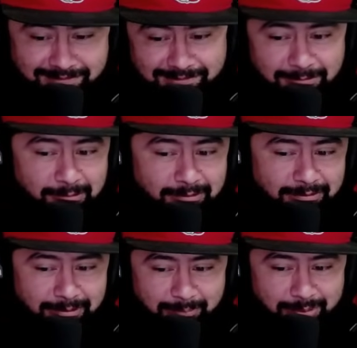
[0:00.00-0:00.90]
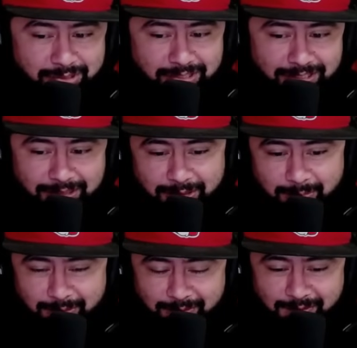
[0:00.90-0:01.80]
we're pushing like
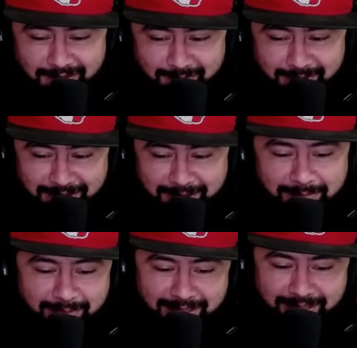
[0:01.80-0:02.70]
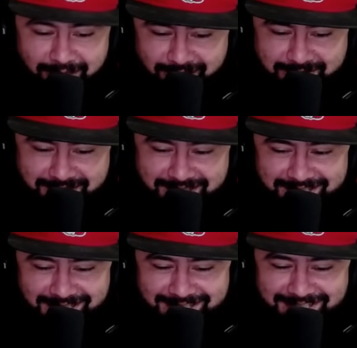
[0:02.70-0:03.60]
3.5 billion mana use this
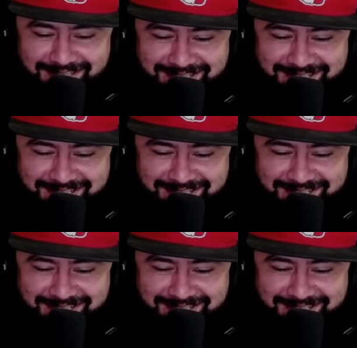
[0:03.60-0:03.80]
season,